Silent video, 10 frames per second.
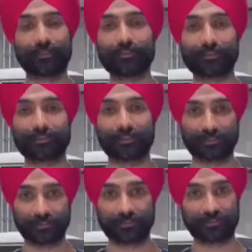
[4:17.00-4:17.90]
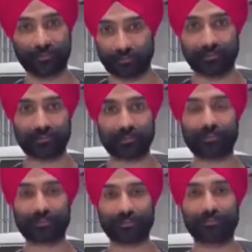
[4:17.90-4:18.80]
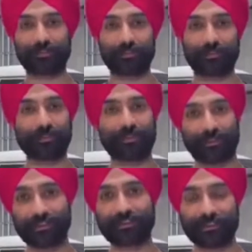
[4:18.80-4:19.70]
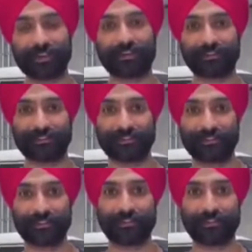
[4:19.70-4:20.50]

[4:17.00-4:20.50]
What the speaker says: If all this sounds too good to be true, it's not.